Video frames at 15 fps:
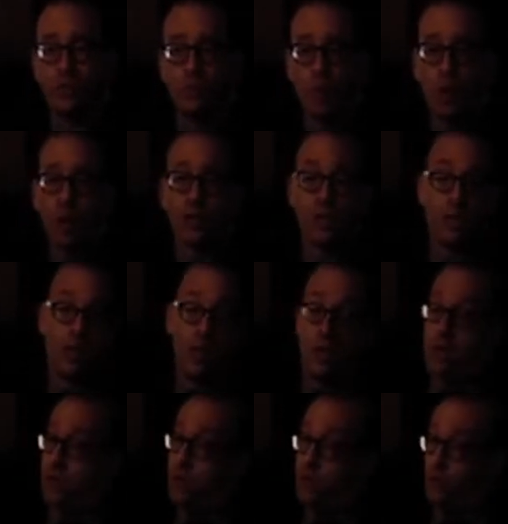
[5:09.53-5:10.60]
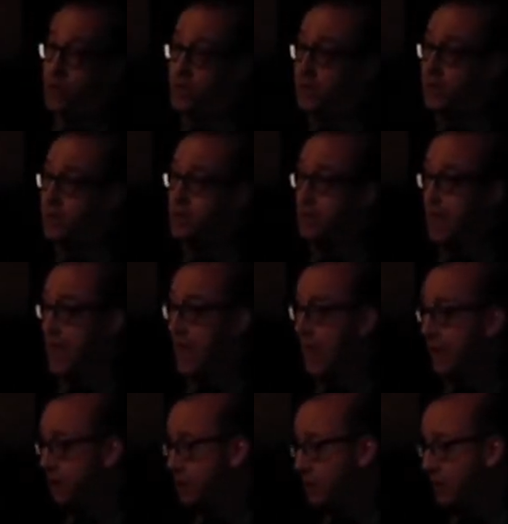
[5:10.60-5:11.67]
reason was really,
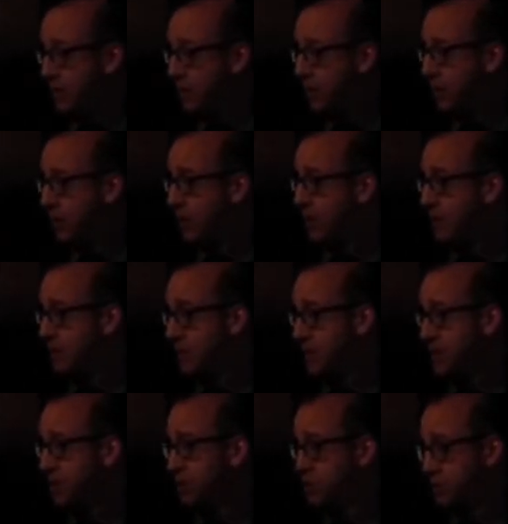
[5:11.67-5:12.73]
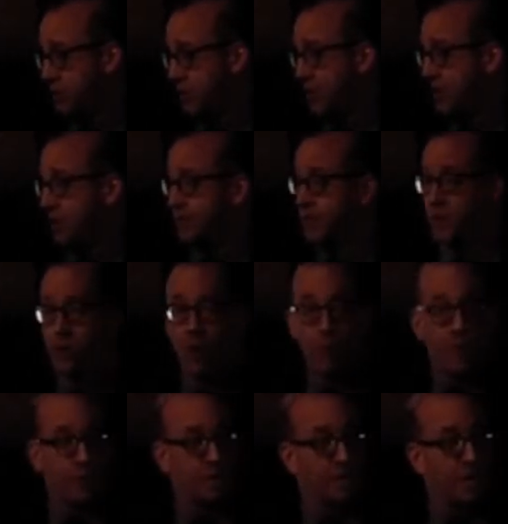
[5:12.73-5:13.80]
you know, in the, in the years leading up to
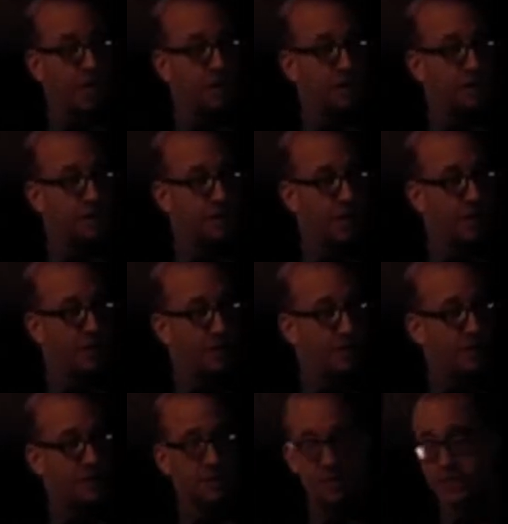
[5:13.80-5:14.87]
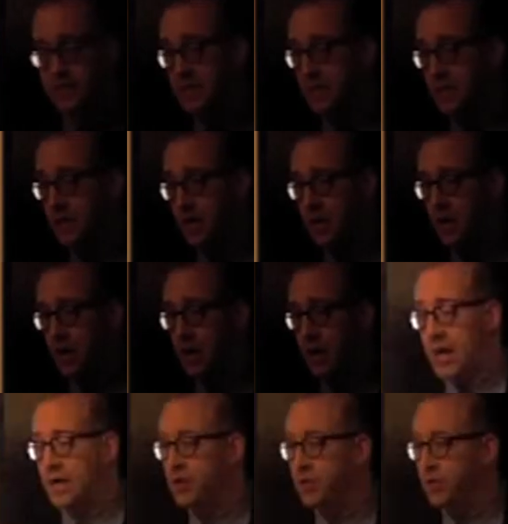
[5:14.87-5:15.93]
Colbert's death, death in
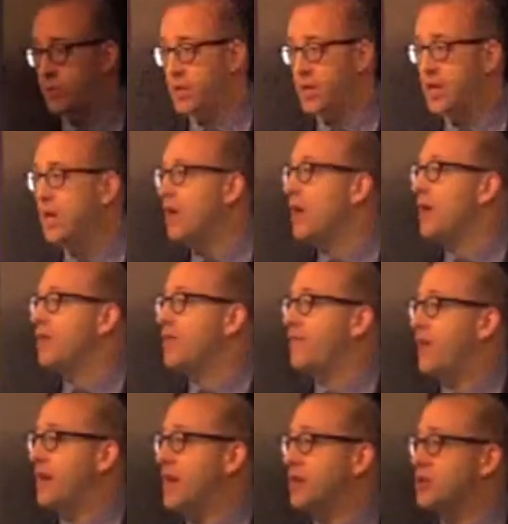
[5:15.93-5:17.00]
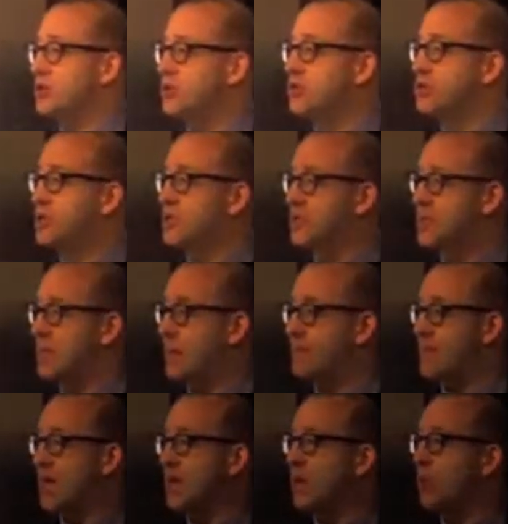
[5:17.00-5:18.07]
1683, uh, the financial news just
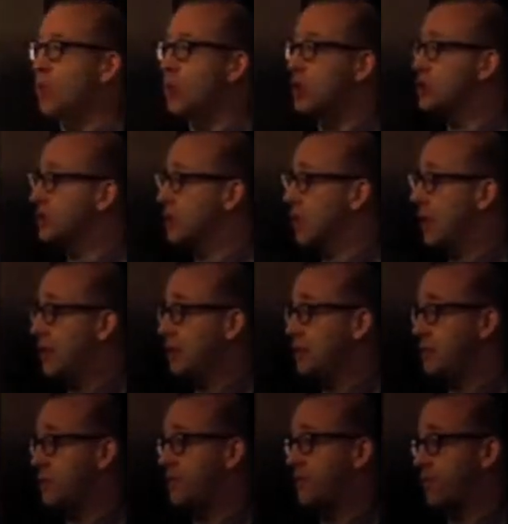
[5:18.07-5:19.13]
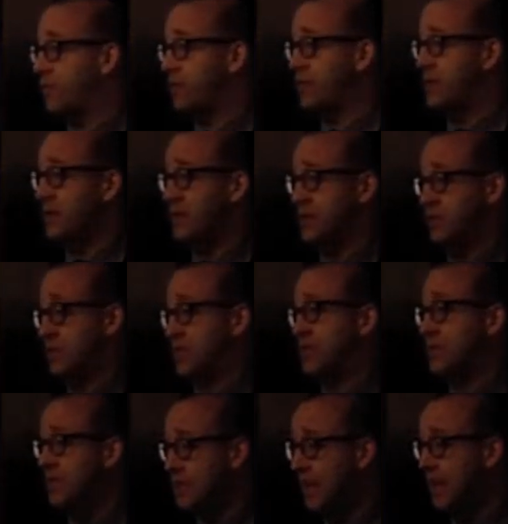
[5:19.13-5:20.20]
kept getting worse, and, and Louis XIV
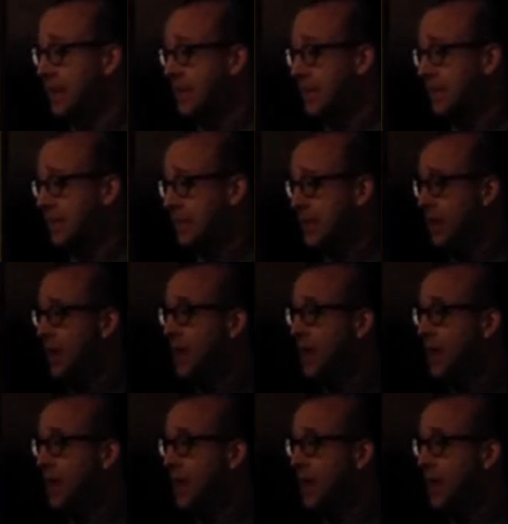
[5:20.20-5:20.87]
just didn't like it.